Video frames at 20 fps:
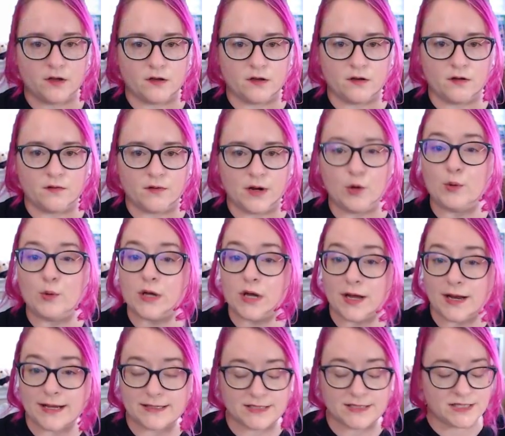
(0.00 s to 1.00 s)
Alright, we got
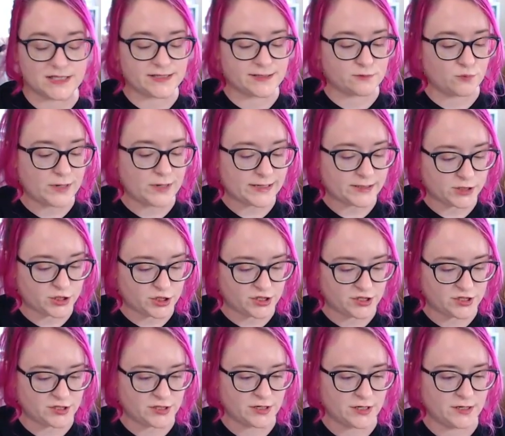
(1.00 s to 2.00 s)
a
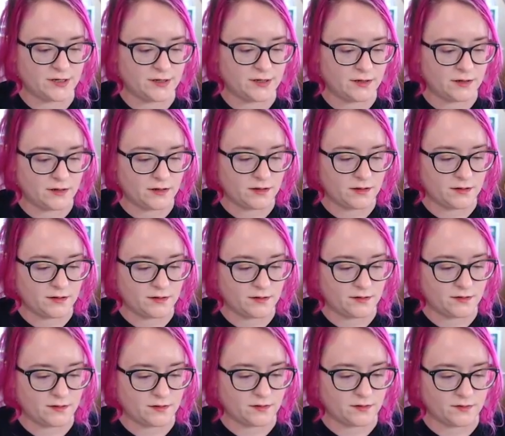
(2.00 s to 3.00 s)
Switch.
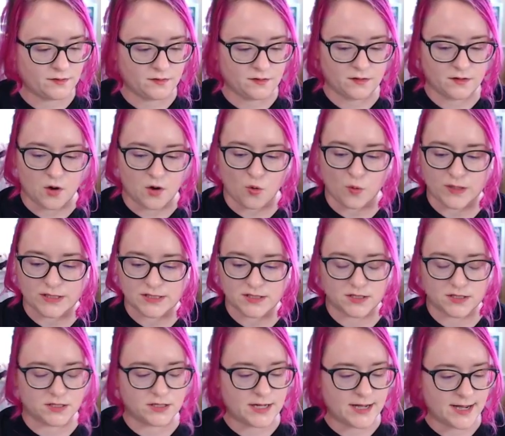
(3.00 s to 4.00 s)
Always
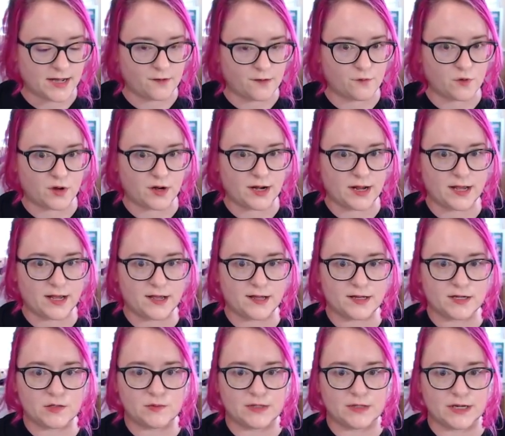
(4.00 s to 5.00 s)
good to have on
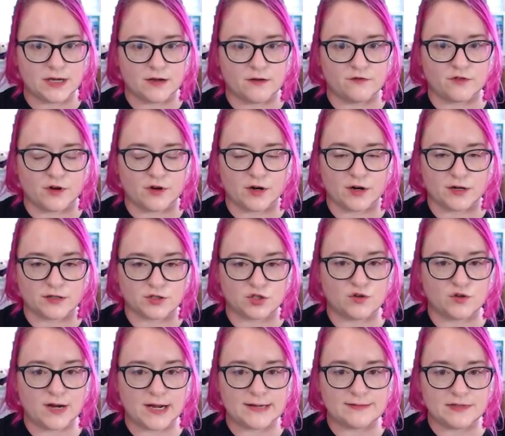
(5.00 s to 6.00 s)
hand. We have our
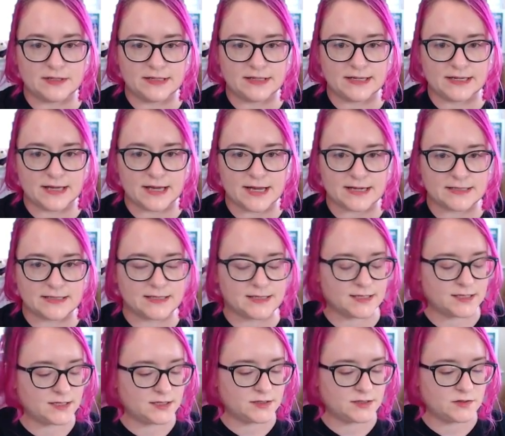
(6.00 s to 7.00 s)
Traveling
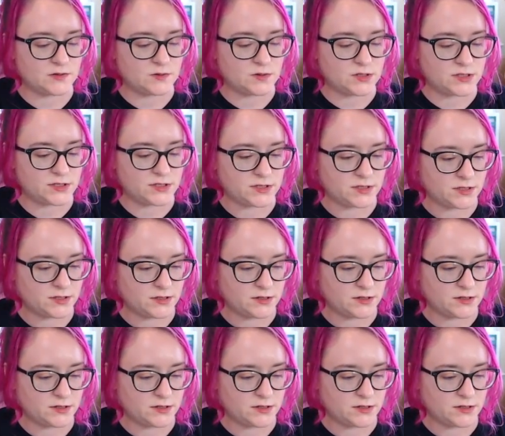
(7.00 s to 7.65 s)
Execute.